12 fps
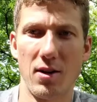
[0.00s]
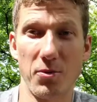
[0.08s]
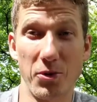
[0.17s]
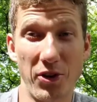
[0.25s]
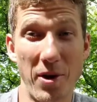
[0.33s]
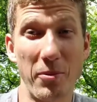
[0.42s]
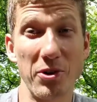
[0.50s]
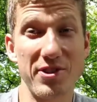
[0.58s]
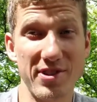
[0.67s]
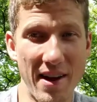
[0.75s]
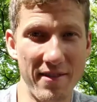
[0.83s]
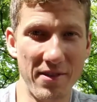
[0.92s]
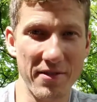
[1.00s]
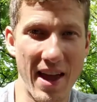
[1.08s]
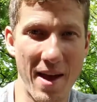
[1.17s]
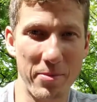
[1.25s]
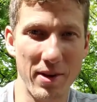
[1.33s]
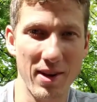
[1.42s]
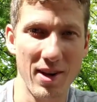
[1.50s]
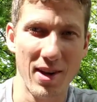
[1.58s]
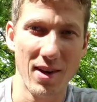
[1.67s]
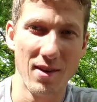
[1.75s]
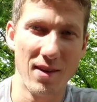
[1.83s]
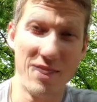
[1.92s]
Rule number 7 of camping:
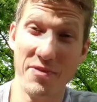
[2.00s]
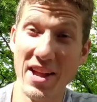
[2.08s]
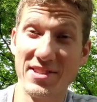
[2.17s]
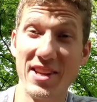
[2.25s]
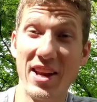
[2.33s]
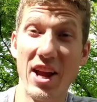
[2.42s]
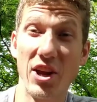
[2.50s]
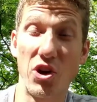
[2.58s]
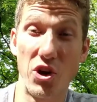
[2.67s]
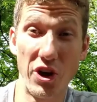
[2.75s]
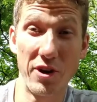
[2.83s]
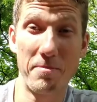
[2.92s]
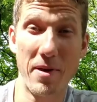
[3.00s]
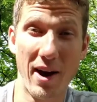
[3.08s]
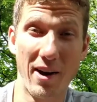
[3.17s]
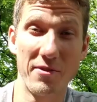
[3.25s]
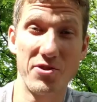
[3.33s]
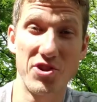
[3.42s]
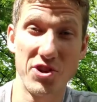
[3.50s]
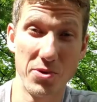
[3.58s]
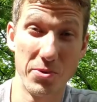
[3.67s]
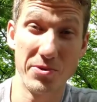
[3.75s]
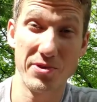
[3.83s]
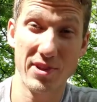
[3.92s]
invest in a good pair of
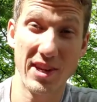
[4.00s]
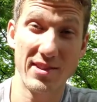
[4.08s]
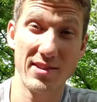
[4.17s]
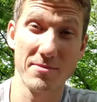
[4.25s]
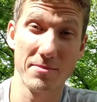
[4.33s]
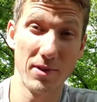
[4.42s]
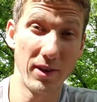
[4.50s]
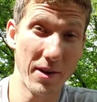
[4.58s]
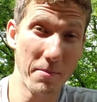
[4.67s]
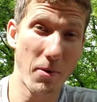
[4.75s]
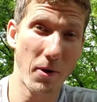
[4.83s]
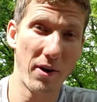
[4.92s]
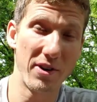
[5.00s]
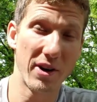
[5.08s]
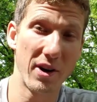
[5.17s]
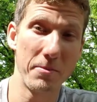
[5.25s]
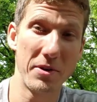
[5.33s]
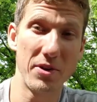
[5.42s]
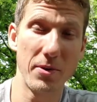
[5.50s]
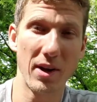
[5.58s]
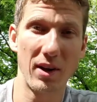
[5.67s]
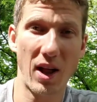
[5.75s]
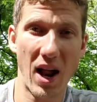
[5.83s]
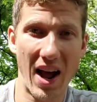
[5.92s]
shoes. It's really important. You're going to be
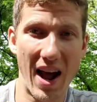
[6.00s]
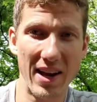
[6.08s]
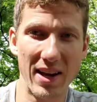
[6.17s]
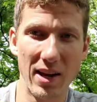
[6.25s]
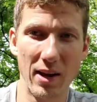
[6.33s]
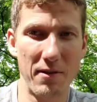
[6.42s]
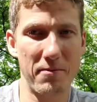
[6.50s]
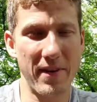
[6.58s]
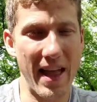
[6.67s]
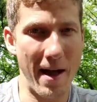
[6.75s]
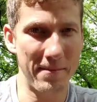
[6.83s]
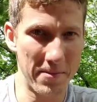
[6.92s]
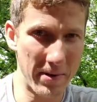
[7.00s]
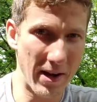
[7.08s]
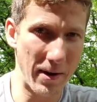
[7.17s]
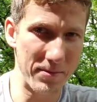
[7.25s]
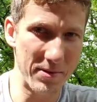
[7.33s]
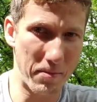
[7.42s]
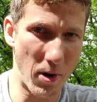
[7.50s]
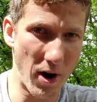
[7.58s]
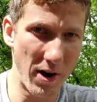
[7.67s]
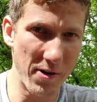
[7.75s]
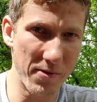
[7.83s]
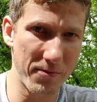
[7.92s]
doing a lot of hiking. If camping becomes a
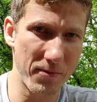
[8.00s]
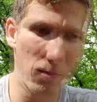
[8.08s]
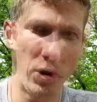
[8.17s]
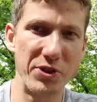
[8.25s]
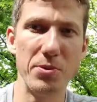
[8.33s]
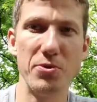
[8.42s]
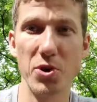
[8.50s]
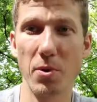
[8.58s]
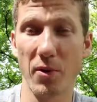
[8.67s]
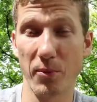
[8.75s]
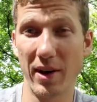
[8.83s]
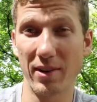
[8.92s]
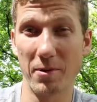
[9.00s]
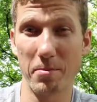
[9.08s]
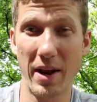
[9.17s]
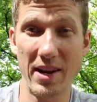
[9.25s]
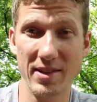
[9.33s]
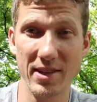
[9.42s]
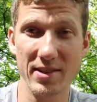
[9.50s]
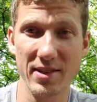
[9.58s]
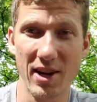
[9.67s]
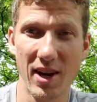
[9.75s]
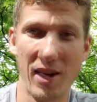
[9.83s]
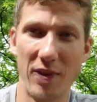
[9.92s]
part of what you do on a regular
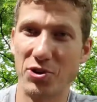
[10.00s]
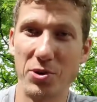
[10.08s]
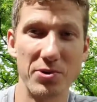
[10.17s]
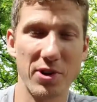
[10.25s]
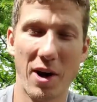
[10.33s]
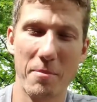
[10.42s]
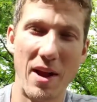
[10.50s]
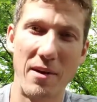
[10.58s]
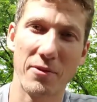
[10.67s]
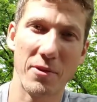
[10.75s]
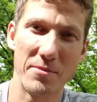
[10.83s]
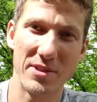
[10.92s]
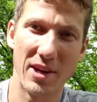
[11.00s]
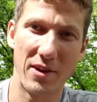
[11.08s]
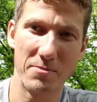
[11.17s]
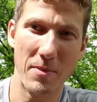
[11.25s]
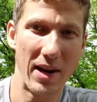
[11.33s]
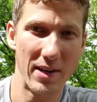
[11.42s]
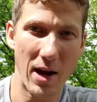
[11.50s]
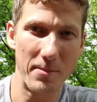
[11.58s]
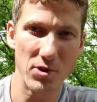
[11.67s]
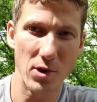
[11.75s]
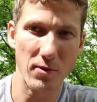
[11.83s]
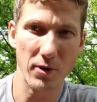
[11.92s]
basis, the shoes are going to pay for themselves many
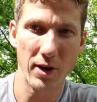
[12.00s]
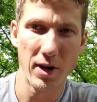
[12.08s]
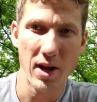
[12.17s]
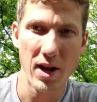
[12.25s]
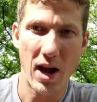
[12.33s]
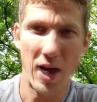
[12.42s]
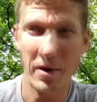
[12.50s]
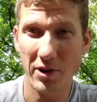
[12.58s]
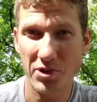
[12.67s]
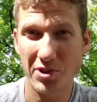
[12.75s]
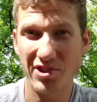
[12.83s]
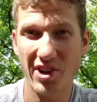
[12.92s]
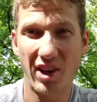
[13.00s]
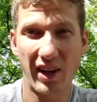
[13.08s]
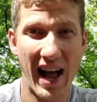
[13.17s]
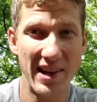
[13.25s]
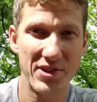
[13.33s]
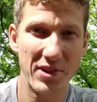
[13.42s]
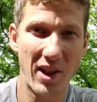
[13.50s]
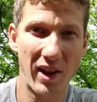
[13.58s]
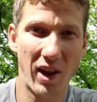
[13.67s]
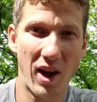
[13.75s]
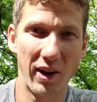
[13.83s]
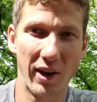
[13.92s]
times over. A good pair of shoes is going to last you a
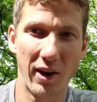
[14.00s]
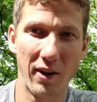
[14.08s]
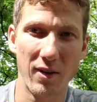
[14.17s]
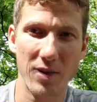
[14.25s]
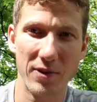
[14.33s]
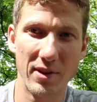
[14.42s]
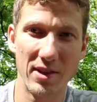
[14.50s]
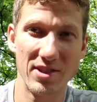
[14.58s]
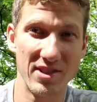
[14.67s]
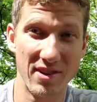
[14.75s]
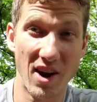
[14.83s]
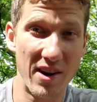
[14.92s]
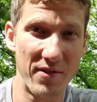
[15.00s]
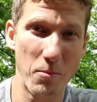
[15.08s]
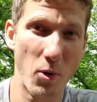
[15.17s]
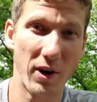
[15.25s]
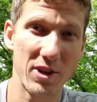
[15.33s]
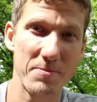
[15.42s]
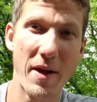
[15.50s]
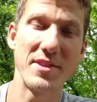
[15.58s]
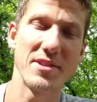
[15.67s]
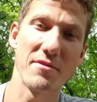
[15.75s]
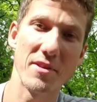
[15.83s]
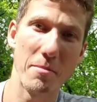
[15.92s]
lot longer, so it's not even more
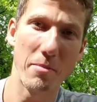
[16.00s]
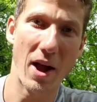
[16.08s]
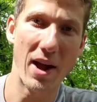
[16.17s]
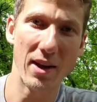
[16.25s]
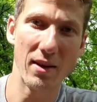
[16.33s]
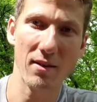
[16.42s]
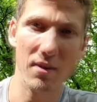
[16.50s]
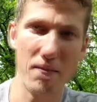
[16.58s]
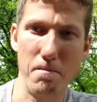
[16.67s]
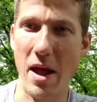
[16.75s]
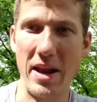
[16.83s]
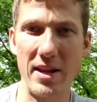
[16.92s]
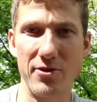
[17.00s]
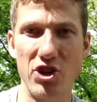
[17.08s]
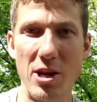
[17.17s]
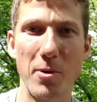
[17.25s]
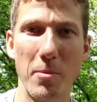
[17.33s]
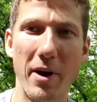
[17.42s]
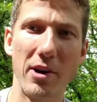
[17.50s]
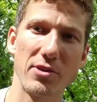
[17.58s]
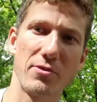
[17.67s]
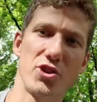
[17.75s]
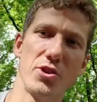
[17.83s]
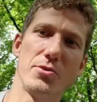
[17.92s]
expensive than buying many cheaper pairs
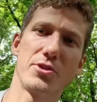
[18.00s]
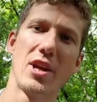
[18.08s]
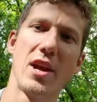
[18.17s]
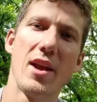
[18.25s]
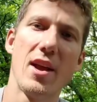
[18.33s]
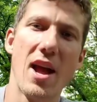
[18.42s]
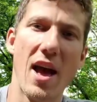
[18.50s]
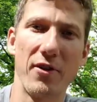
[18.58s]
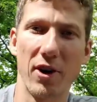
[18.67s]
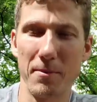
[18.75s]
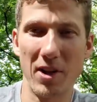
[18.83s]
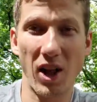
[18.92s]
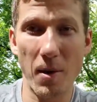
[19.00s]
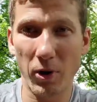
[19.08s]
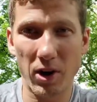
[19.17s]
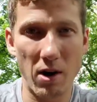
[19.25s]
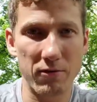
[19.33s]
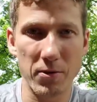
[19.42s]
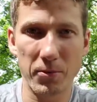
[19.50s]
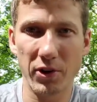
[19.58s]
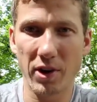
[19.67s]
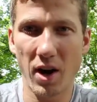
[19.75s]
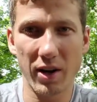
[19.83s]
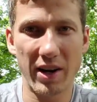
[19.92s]
of shoes. And they're going to be a lot more comfortable.
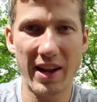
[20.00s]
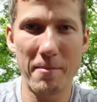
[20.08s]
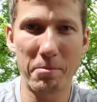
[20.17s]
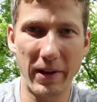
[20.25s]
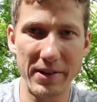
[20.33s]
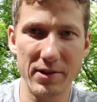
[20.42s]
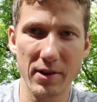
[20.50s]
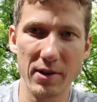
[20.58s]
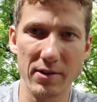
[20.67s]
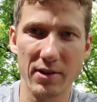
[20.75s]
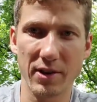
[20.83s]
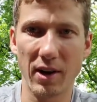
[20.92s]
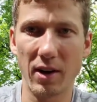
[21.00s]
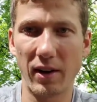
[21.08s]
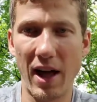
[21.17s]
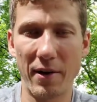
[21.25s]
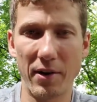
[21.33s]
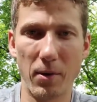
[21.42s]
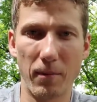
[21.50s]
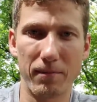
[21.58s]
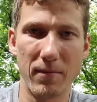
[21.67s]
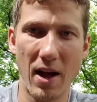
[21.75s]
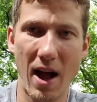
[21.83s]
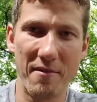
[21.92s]
You're not going to get blisters. They're going to allow you to
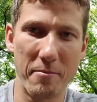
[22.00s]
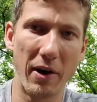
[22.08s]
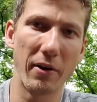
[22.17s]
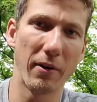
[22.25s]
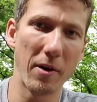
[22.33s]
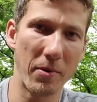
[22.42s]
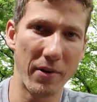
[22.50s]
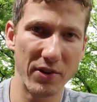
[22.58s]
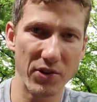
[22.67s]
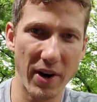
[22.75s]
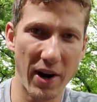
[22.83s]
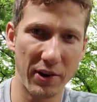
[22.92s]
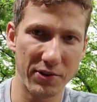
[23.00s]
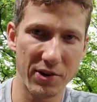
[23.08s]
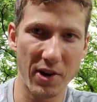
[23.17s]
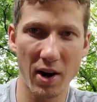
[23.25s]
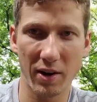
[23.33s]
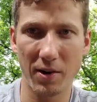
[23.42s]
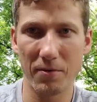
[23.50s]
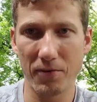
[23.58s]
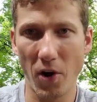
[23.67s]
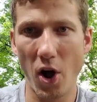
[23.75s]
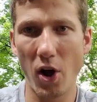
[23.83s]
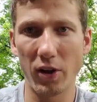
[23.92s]
have better grip on the trails, so you're not going to
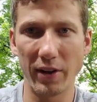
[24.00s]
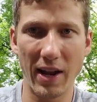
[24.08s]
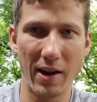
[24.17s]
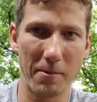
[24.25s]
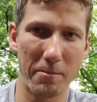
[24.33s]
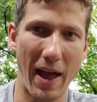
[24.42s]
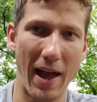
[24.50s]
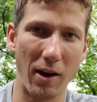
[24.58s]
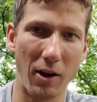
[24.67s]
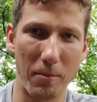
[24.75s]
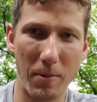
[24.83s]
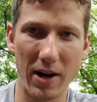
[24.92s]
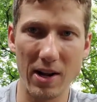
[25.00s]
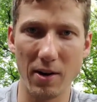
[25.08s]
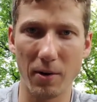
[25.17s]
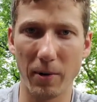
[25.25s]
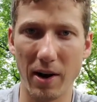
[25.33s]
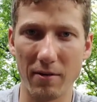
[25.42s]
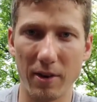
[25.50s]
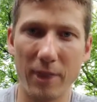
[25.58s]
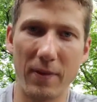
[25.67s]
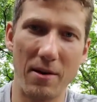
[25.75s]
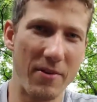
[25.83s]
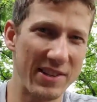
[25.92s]
fall and get your bag all muddy or whatever.
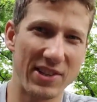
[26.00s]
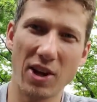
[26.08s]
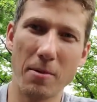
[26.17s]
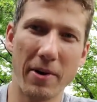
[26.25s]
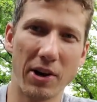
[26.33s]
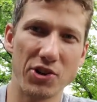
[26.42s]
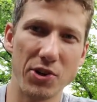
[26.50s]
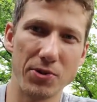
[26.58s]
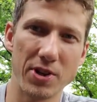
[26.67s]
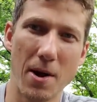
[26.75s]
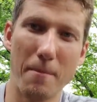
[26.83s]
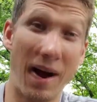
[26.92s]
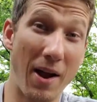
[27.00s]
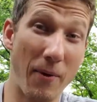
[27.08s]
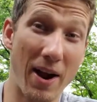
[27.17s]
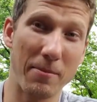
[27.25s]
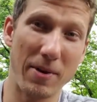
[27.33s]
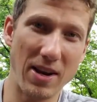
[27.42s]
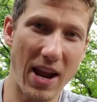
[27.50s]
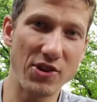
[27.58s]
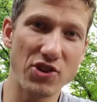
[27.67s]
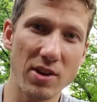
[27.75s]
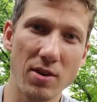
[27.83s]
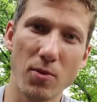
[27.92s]
Invest in a good pair of shoes. My
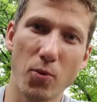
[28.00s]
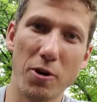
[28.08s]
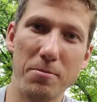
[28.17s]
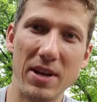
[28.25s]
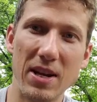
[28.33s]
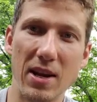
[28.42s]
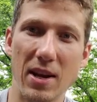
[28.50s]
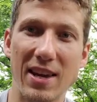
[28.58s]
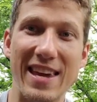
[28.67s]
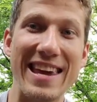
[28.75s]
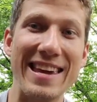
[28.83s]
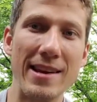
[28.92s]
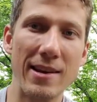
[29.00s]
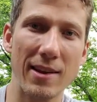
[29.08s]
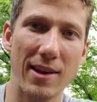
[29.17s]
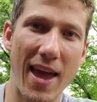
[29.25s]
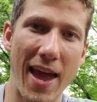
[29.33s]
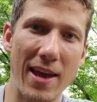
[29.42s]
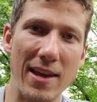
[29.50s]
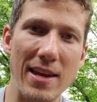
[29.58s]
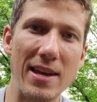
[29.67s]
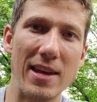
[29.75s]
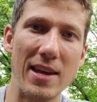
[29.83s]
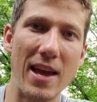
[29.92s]
recommendation would be Keen,
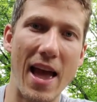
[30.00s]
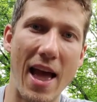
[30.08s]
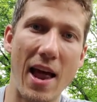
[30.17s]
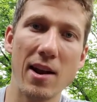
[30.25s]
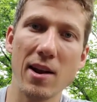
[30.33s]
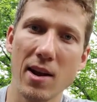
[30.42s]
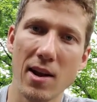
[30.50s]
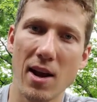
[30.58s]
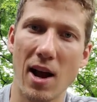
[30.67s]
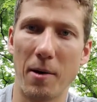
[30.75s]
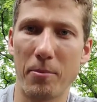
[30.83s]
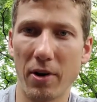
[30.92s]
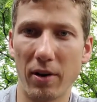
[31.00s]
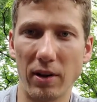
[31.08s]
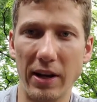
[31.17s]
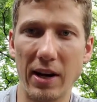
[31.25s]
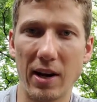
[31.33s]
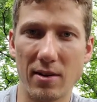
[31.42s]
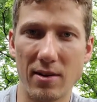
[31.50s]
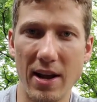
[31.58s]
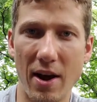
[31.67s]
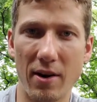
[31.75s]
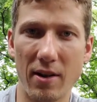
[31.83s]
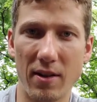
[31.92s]
K-E-E-N. I'll put a link
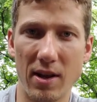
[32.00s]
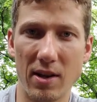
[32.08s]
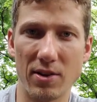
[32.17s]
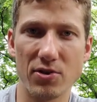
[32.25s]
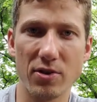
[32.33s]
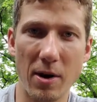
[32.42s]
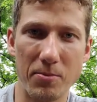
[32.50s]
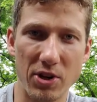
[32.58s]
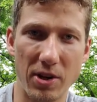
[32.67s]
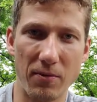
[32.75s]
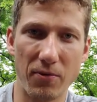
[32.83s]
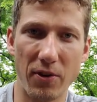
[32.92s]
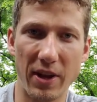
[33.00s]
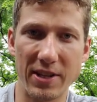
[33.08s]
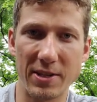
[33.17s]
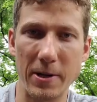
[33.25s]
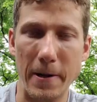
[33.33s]
down in the description for this,